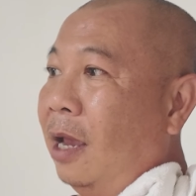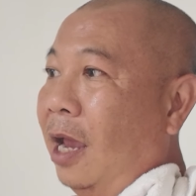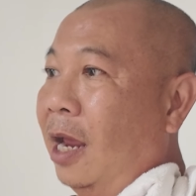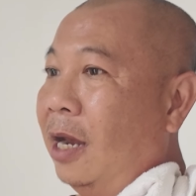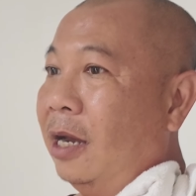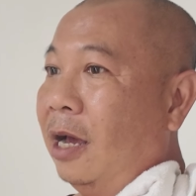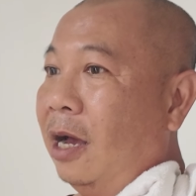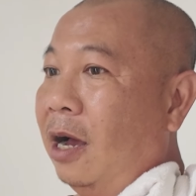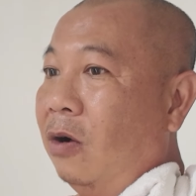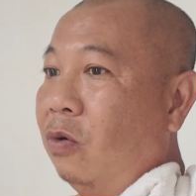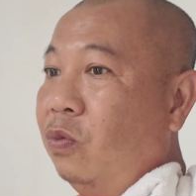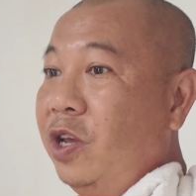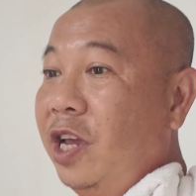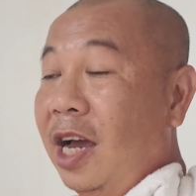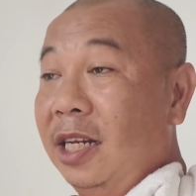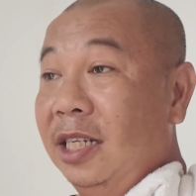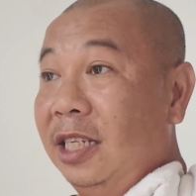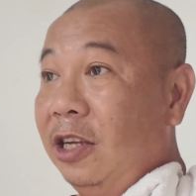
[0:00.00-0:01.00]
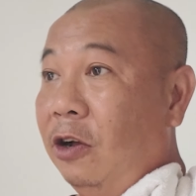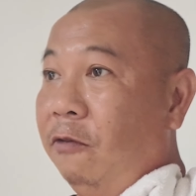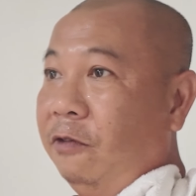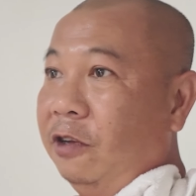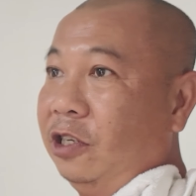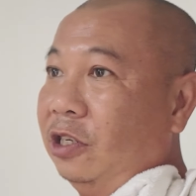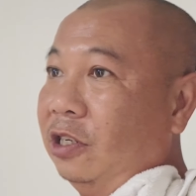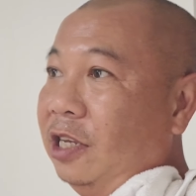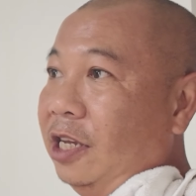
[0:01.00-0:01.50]
And uh, we
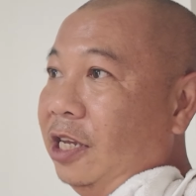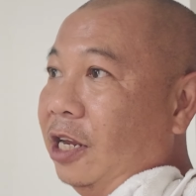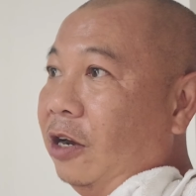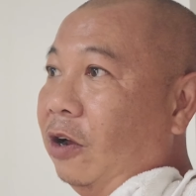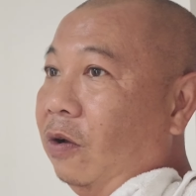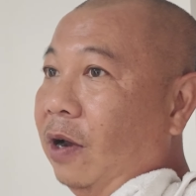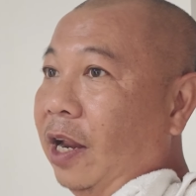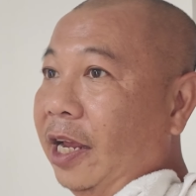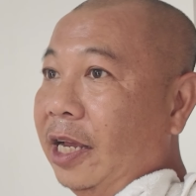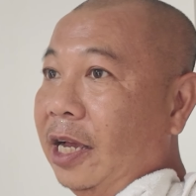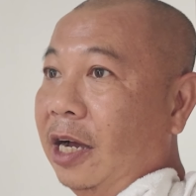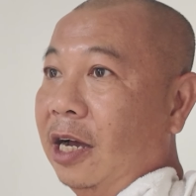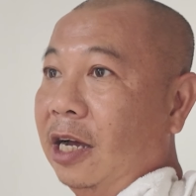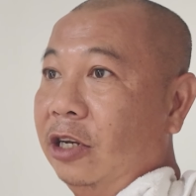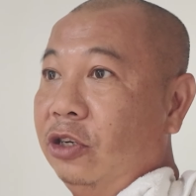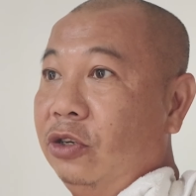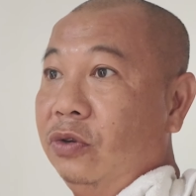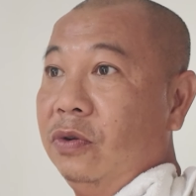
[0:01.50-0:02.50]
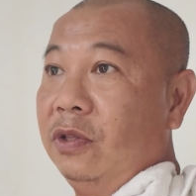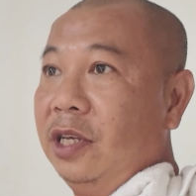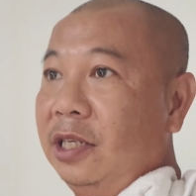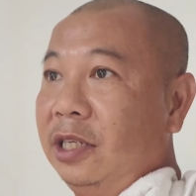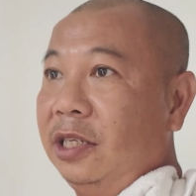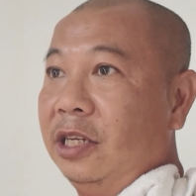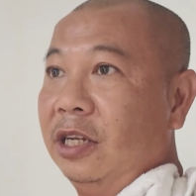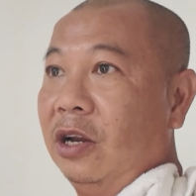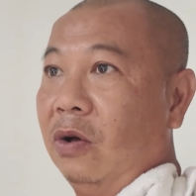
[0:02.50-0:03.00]
unselfishly, you know, like uh, do
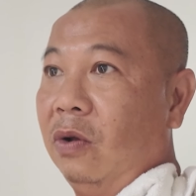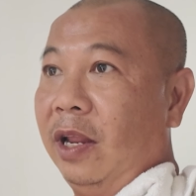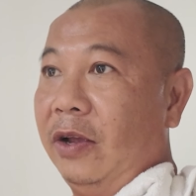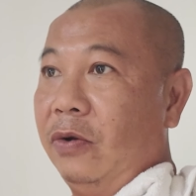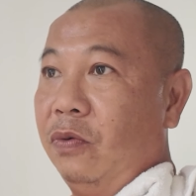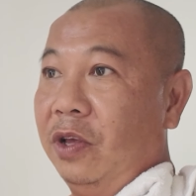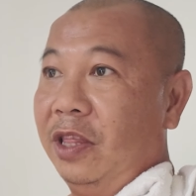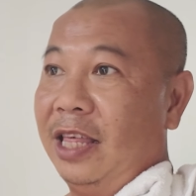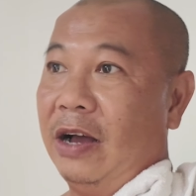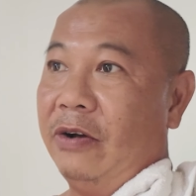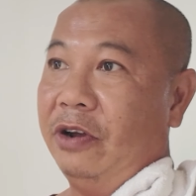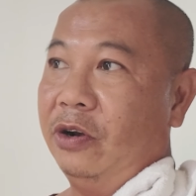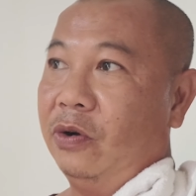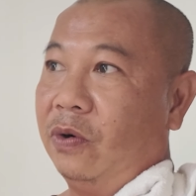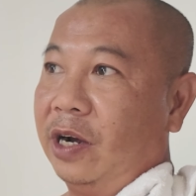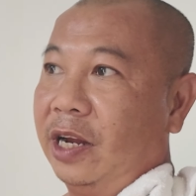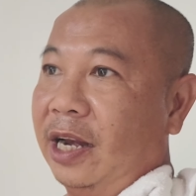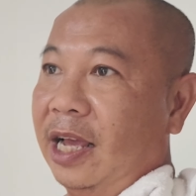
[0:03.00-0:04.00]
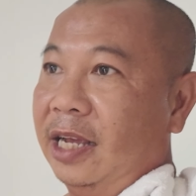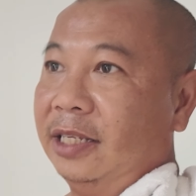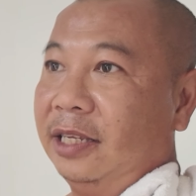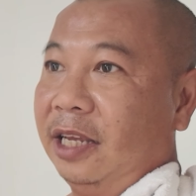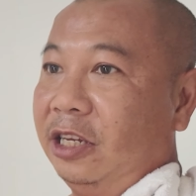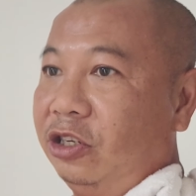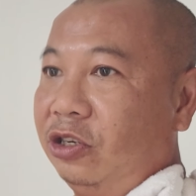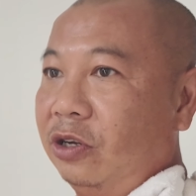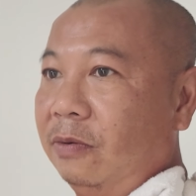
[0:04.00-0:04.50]
this, you know, like without an
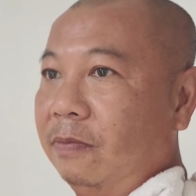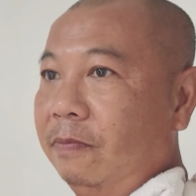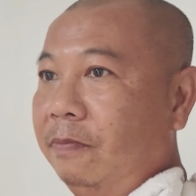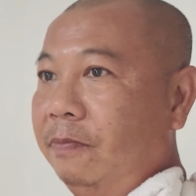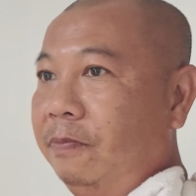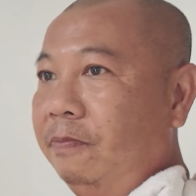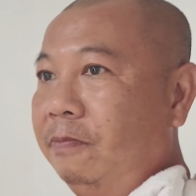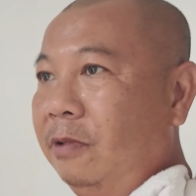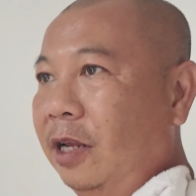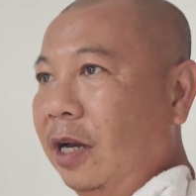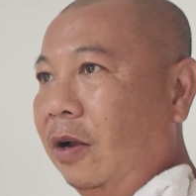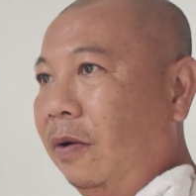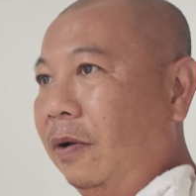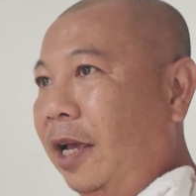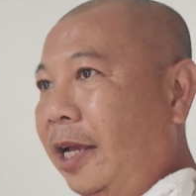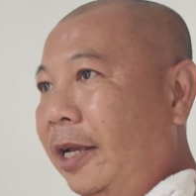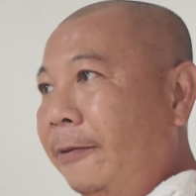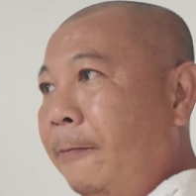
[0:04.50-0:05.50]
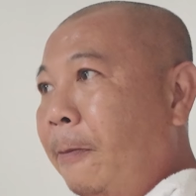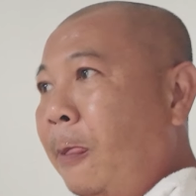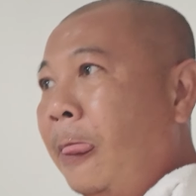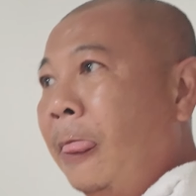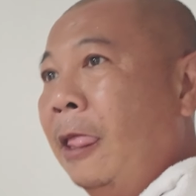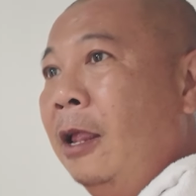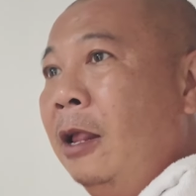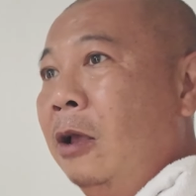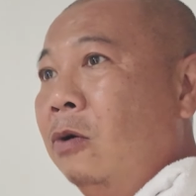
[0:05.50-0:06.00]
organization, you know, like
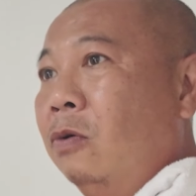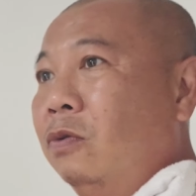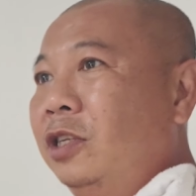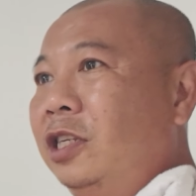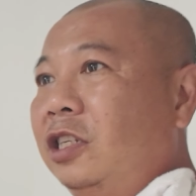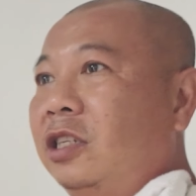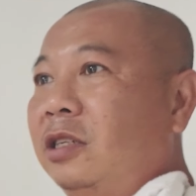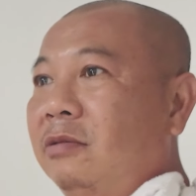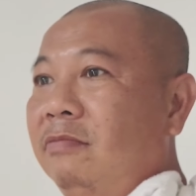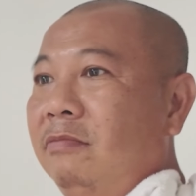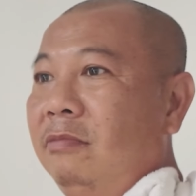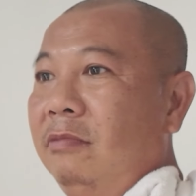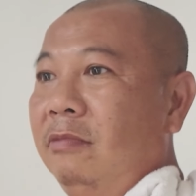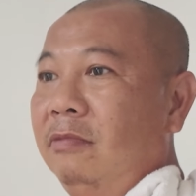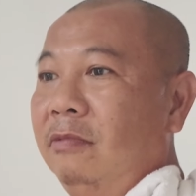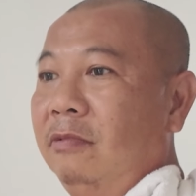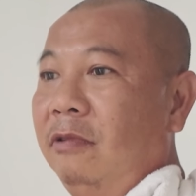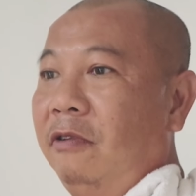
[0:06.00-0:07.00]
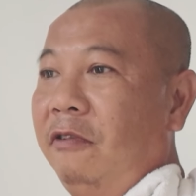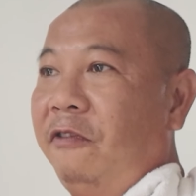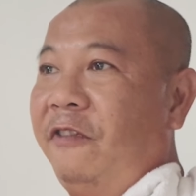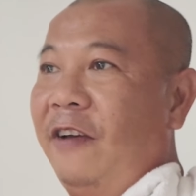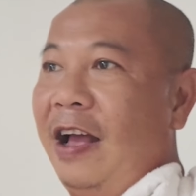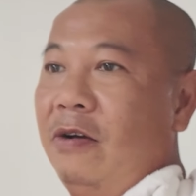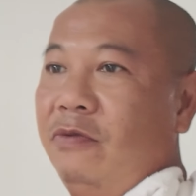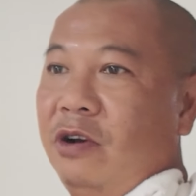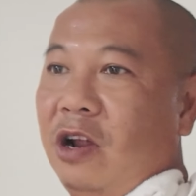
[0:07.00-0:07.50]
we just
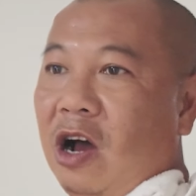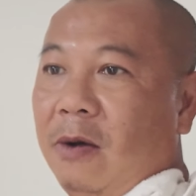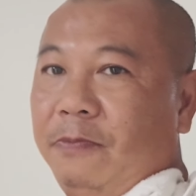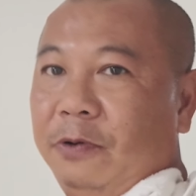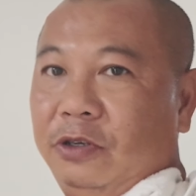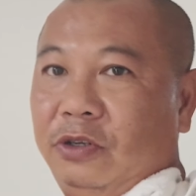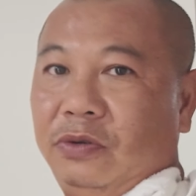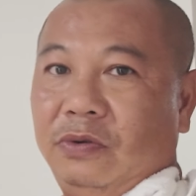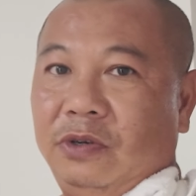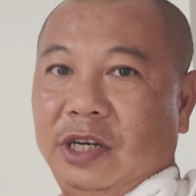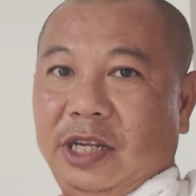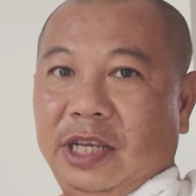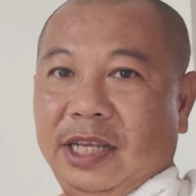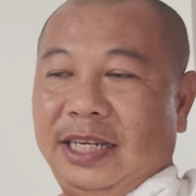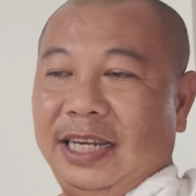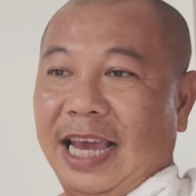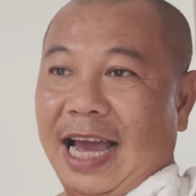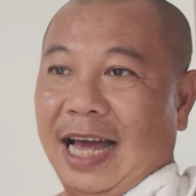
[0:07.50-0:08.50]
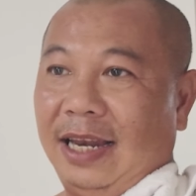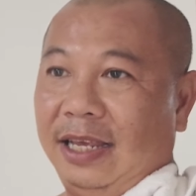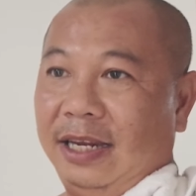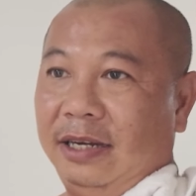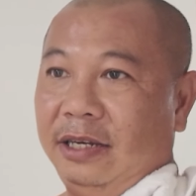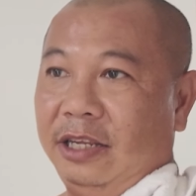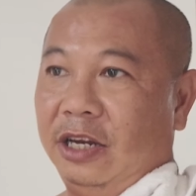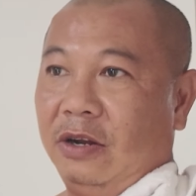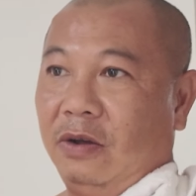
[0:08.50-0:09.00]
found opportunity,
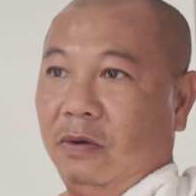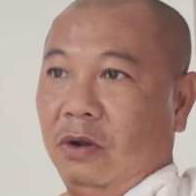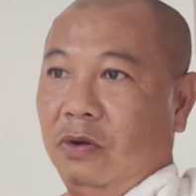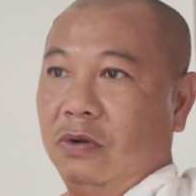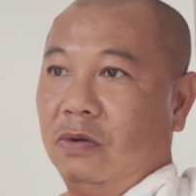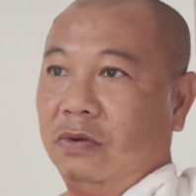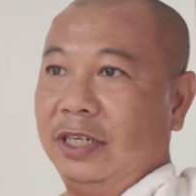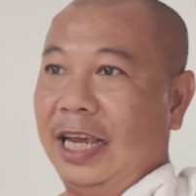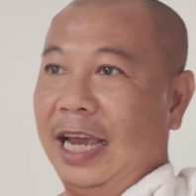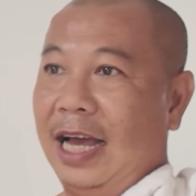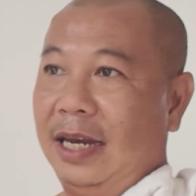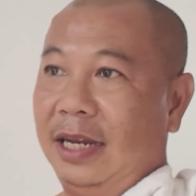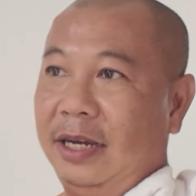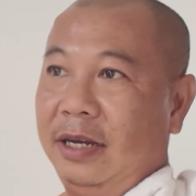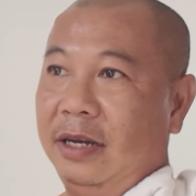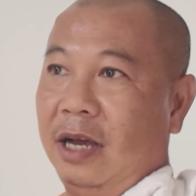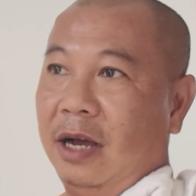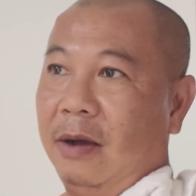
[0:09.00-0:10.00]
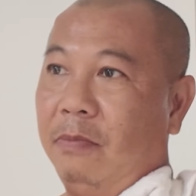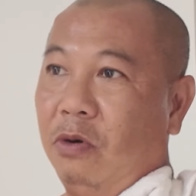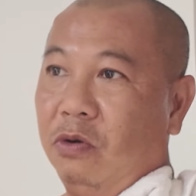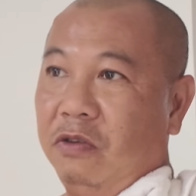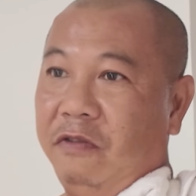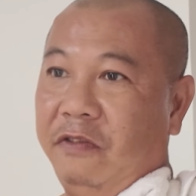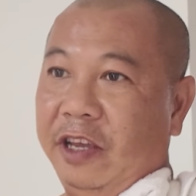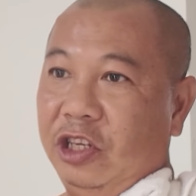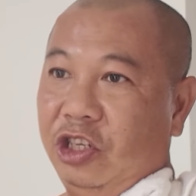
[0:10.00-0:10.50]
talent, you know, local talent, uh,
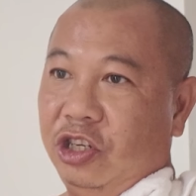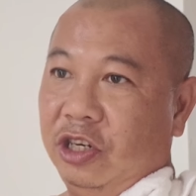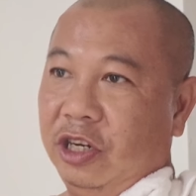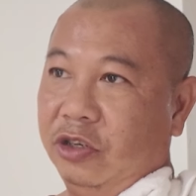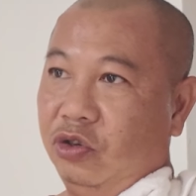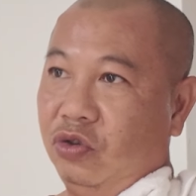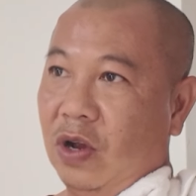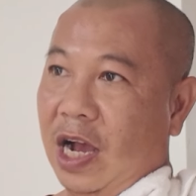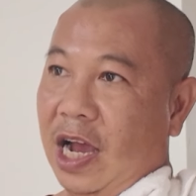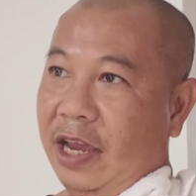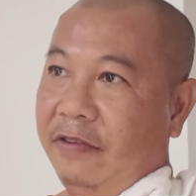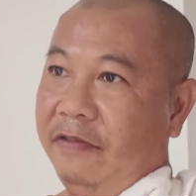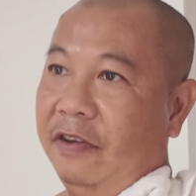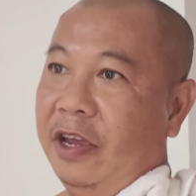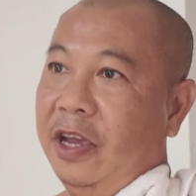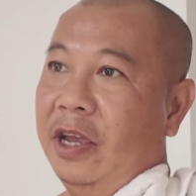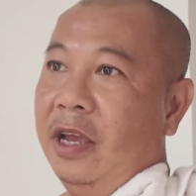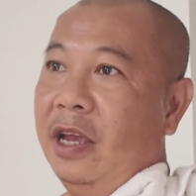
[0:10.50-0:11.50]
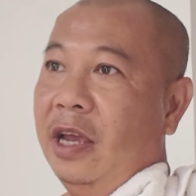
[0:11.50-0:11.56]
motivation and drive.